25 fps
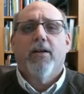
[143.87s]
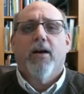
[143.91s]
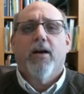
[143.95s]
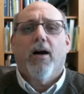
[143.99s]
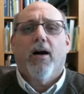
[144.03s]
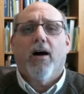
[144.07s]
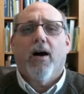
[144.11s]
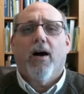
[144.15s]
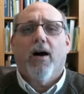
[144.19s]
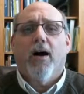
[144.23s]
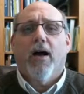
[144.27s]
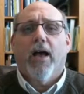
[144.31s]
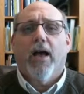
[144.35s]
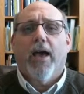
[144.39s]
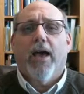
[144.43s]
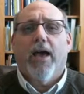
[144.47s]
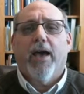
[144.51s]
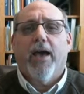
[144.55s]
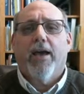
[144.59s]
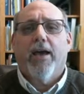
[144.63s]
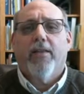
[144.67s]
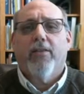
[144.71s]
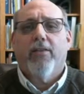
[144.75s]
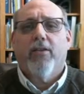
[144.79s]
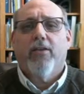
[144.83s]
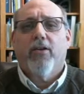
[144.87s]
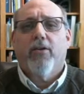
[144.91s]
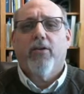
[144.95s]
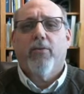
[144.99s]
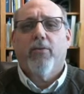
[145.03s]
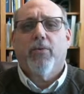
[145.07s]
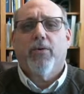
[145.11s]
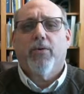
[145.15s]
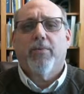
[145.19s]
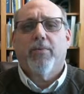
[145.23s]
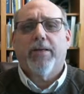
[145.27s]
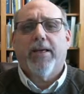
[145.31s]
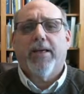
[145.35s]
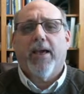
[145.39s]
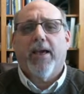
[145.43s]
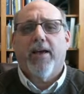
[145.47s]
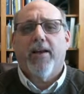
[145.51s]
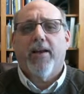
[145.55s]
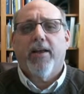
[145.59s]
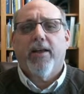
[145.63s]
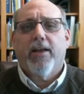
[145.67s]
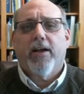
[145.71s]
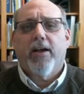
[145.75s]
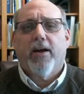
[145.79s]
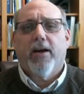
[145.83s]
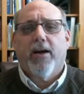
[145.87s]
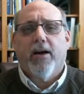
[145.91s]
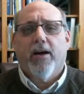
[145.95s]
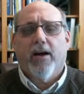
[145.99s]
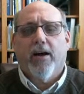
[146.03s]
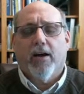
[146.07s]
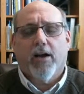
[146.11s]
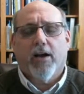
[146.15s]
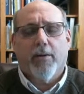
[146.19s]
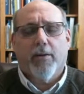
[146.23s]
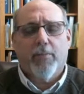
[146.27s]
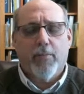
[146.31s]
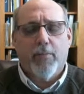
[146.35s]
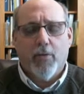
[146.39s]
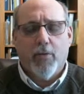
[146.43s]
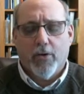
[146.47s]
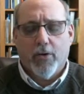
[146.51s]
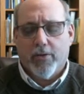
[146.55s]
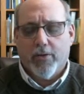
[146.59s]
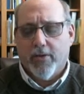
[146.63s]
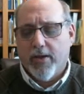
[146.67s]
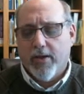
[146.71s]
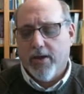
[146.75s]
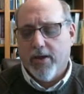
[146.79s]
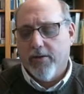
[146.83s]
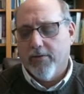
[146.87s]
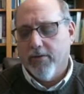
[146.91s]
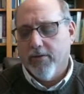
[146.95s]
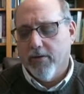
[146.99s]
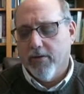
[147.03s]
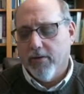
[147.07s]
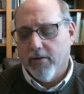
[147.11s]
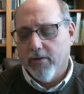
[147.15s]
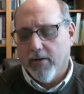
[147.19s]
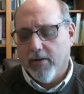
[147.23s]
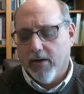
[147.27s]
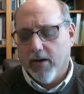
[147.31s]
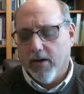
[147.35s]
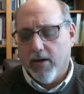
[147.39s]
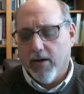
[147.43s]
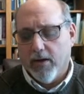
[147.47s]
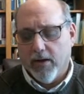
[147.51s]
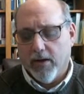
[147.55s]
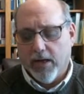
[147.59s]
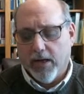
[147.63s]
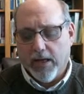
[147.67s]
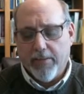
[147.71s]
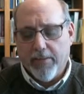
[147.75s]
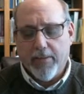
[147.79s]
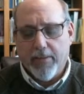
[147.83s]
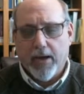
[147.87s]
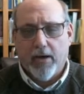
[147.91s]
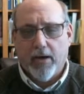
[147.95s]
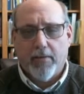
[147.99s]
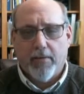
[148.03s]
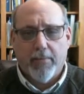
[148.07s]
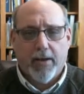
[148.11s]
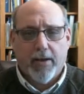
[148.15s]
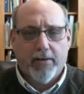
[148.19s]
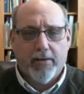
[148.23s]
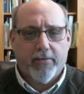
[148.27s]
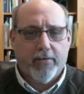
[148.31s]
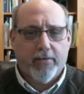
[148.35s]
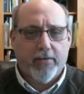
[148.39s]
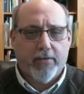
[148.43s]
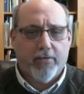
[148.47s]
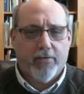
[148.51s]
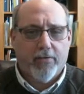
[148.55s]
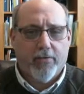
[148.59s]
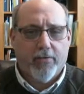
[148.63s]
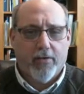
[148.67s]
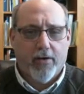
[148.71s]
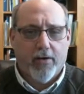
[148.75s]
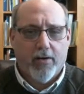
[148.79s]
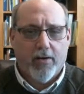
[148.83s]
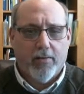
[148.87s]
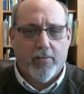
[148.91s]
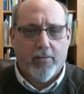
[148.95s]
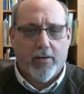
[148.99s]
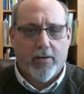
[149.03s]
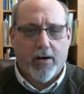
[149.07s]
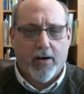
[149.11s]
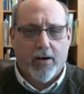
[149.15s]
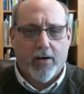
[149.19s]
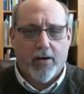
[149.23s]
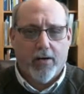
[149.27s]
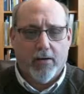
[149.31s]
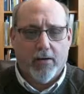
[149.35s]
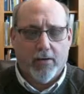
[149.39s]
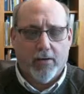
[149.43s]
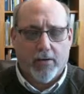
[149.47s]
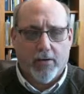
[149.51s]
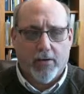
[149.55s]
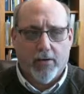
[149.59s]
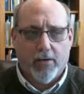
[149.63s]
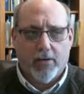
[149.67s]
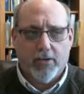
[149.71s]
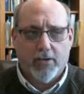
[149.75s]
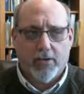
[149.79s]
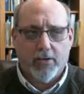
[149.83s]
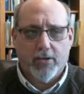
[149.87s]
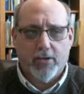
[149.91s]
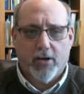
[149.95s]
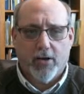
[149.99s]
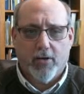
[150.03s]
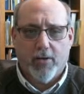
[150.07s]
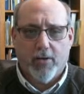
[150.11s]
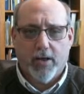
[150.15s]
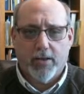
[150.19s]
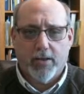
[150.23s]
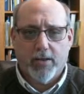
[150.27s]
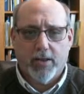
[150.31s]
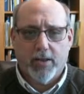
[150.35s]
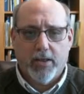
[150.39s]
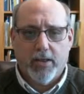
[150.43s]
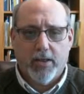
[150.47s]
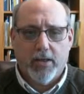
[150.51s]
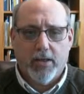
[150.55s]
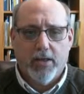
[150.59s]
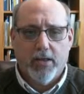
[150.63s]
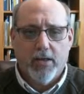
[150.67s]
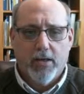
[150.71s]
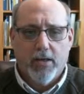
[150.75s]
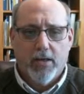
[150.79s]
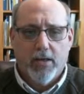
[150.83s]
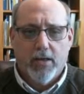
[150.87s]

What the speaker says: And we'll be getting a couple more things. You'll email message from our Clarkson OIT